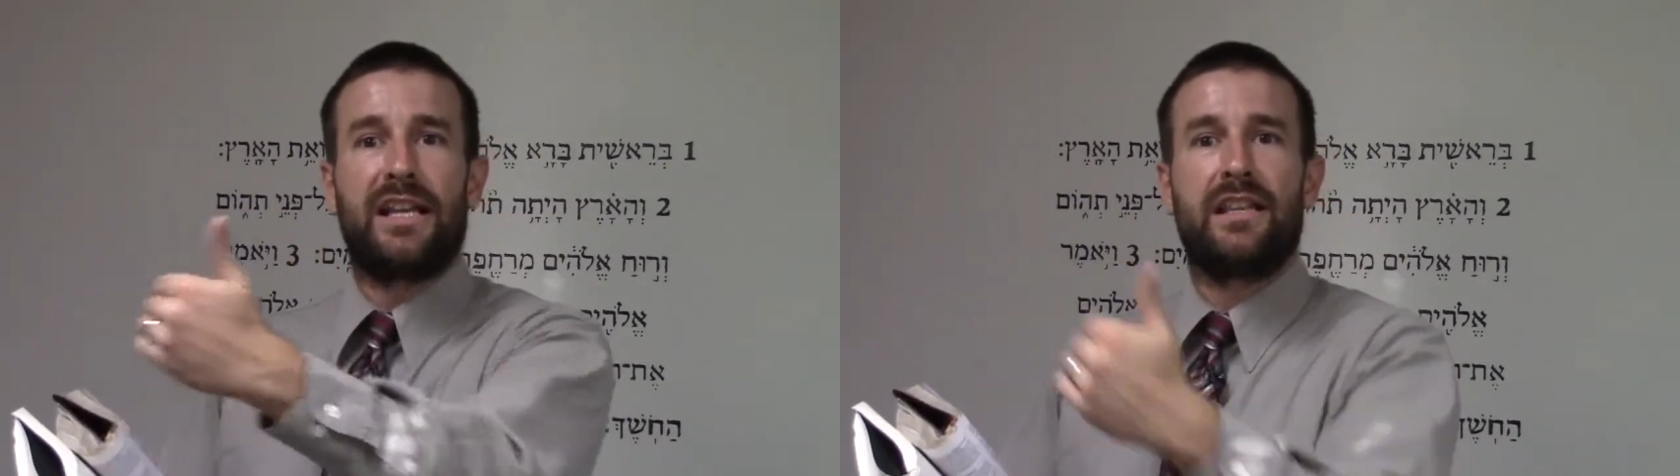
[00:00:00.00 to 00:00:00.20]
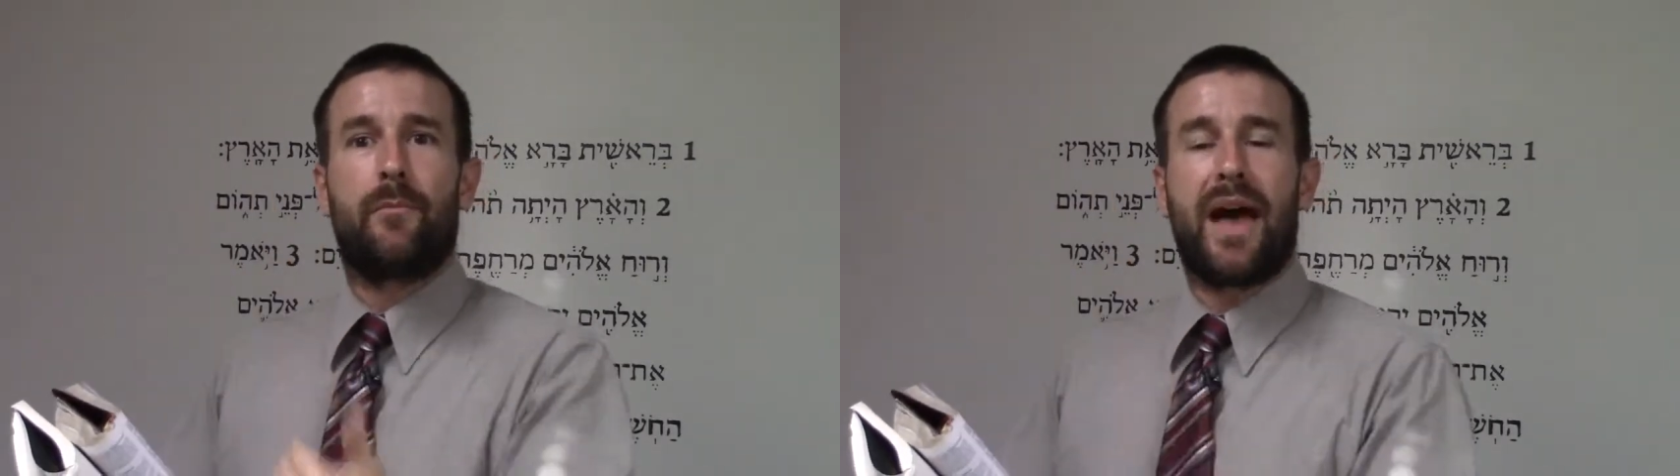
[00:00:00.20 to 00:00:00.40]

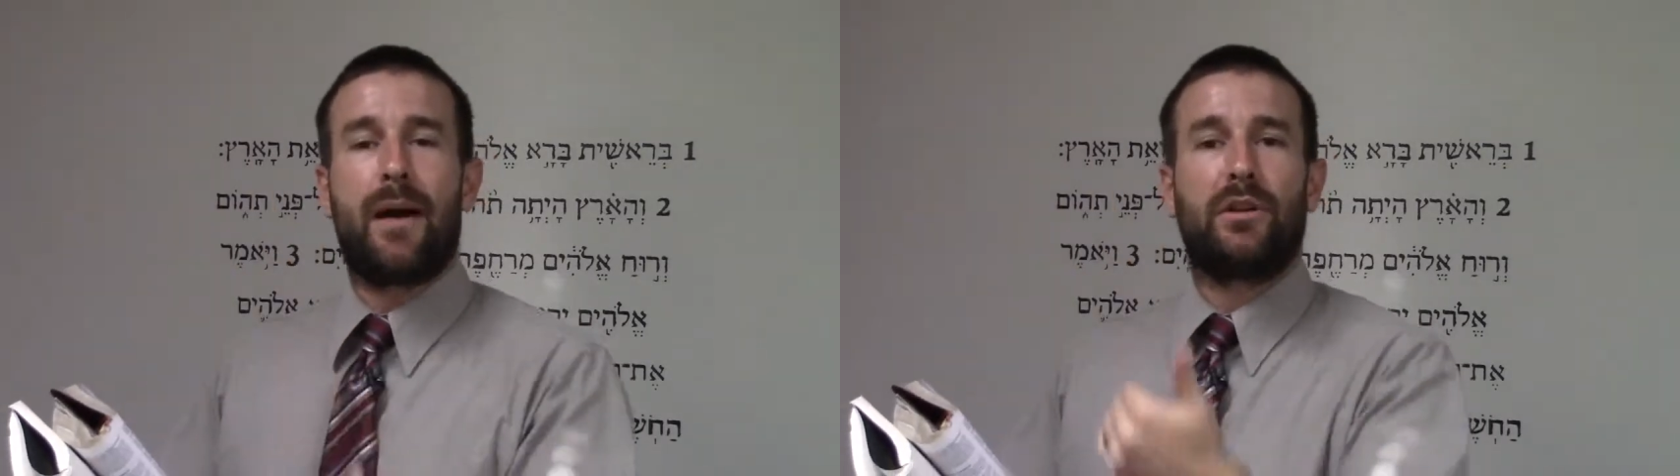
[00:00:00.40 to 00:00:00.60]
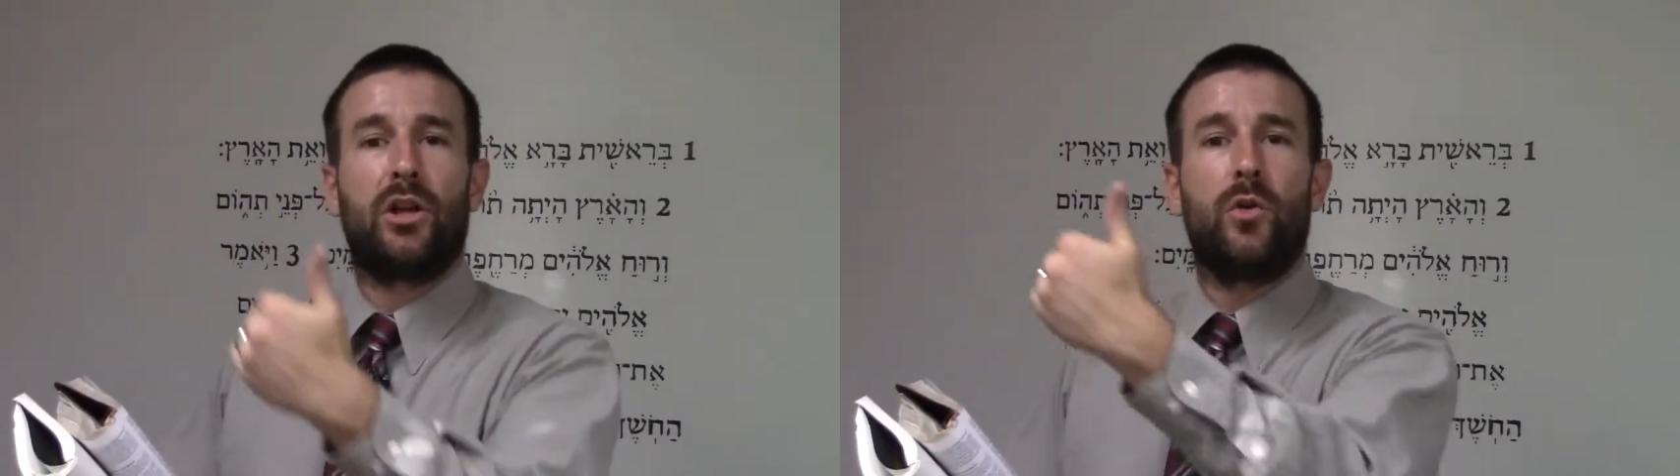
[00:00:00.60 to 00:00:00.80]
in the
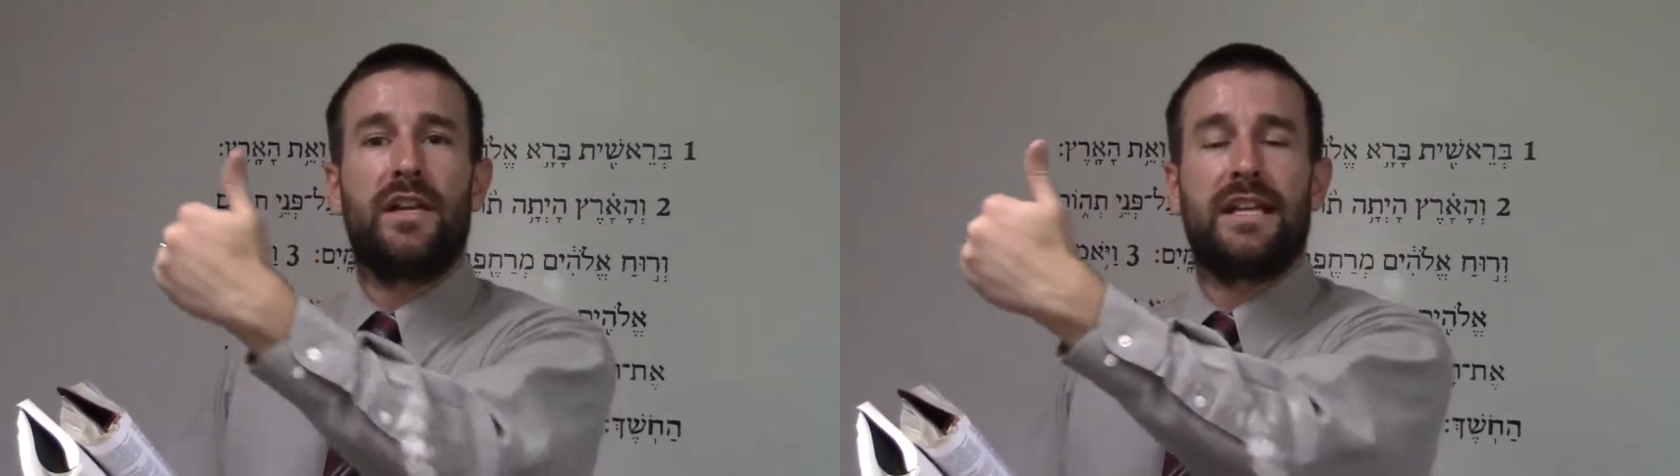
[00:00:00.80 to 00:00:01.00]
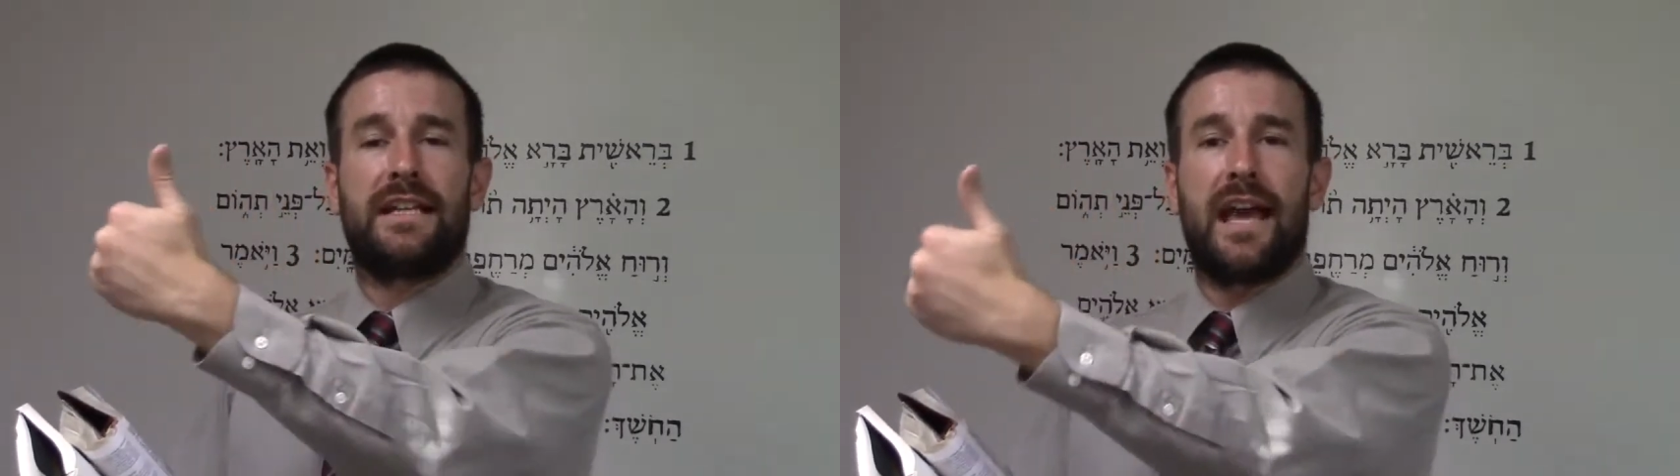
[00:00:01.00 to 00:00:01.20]

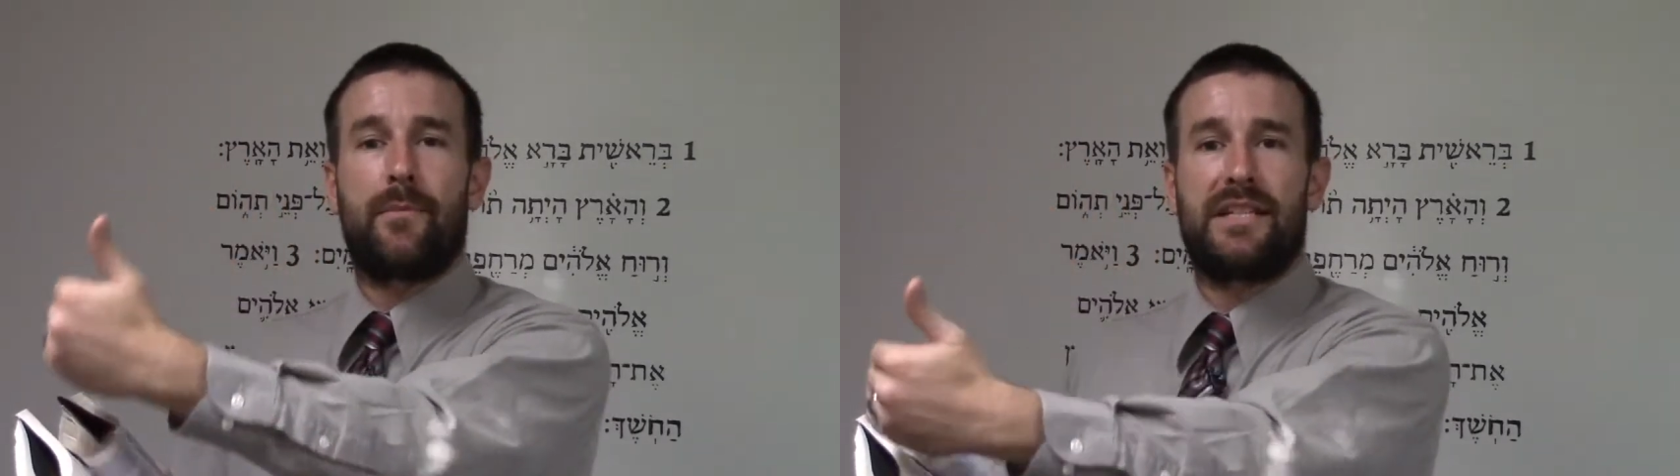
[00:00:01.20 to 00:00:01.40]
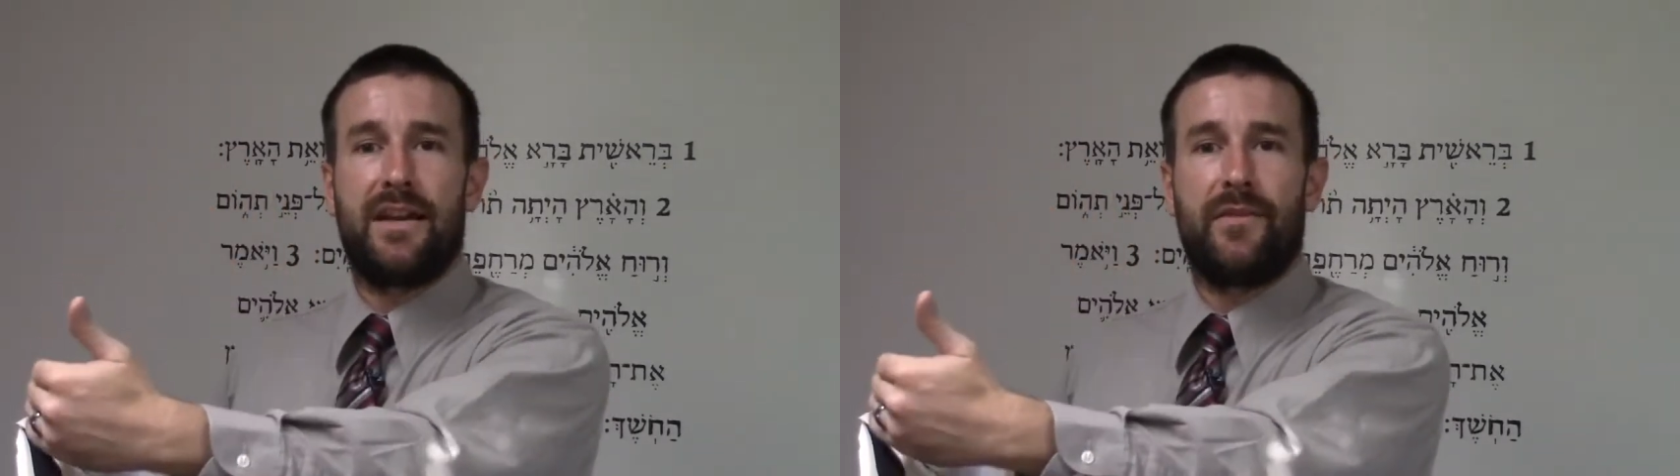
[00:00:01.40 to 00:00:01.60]
Babylonian
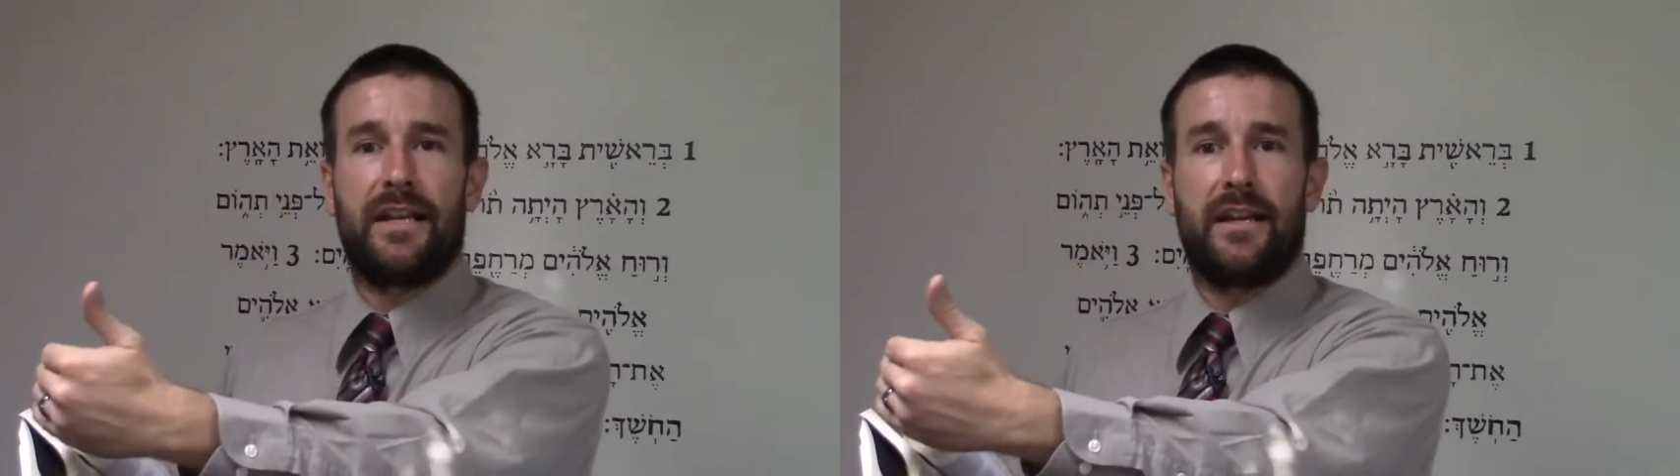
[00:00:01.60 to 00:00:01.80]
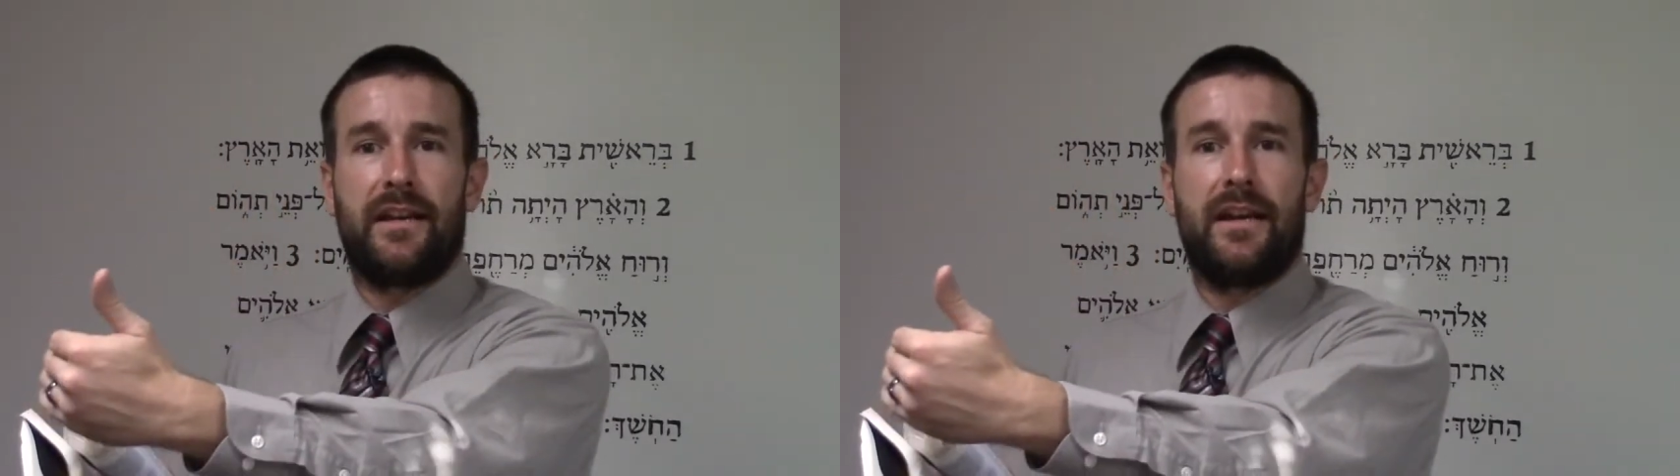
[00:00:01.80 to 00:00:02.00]

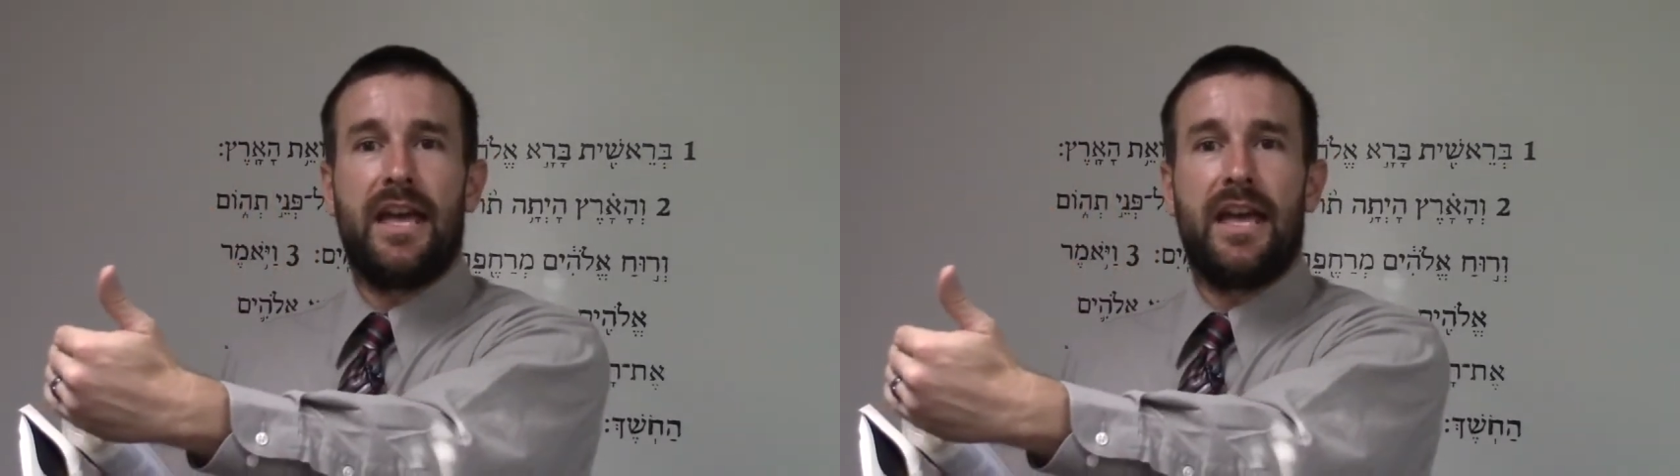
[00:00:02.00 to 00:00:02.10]
captivity.